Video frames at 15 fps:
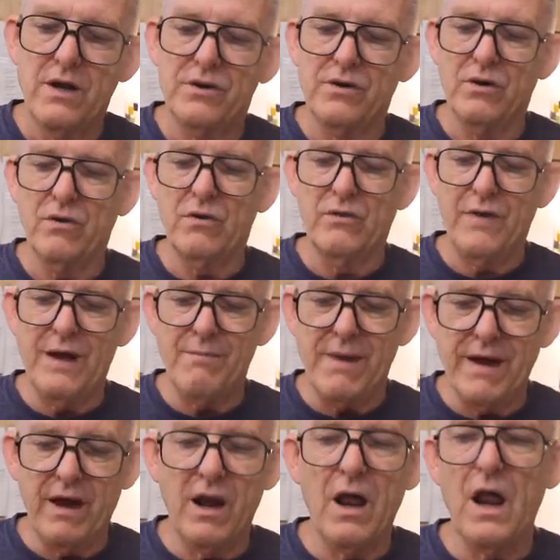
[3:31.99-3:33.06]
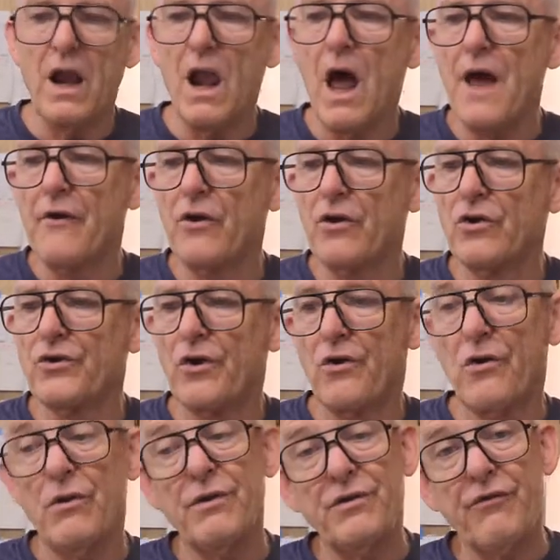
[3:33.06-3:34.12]
so that made a lot lighter little
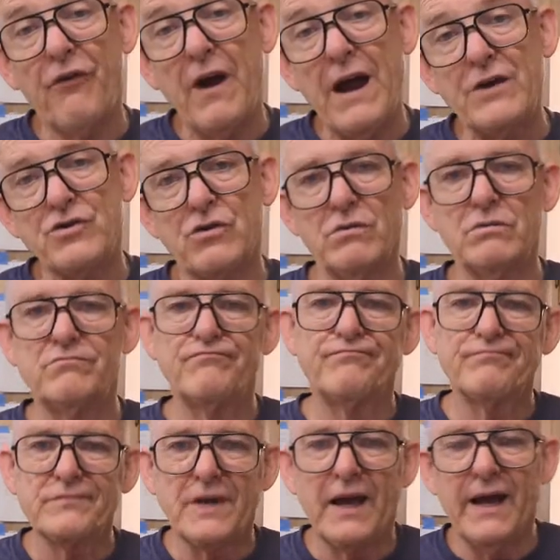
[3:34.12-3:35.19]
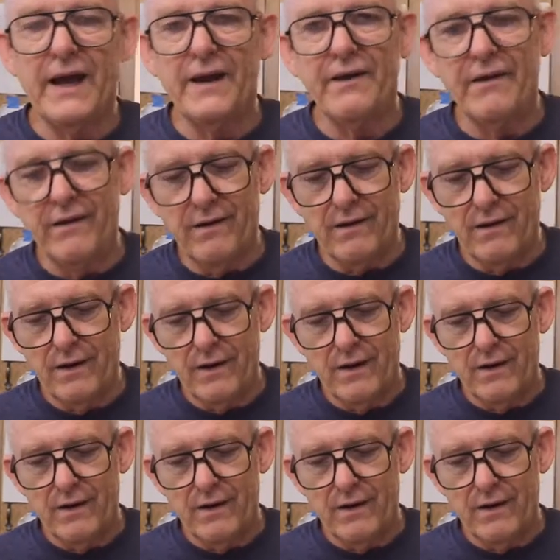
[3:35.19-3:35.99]
turtle just fragile and uh,